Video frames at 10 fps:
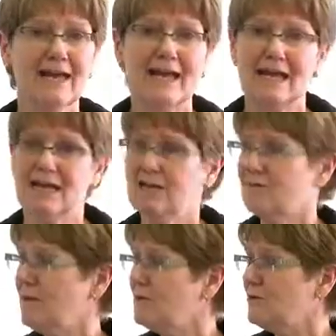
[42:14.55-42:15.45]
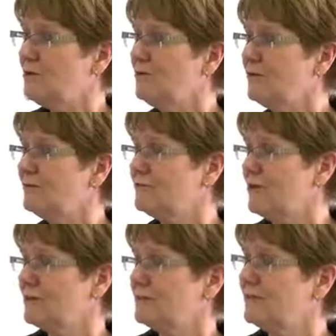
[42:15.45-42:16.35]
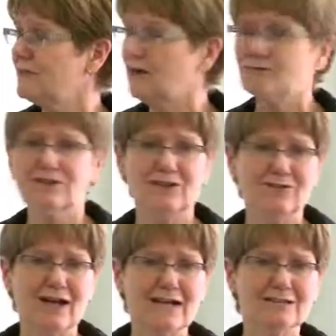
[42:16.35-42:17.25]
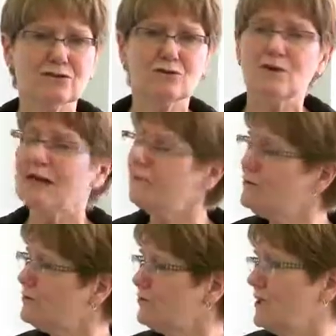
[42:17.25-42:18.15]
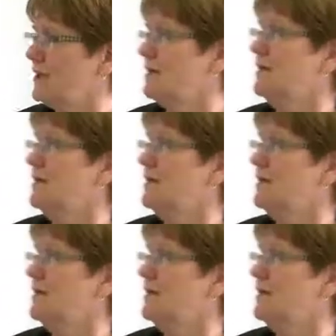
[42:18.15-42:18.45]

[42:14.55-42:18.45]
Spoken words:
and maybe you're even trying to get off cigarettes or whatever you're doing,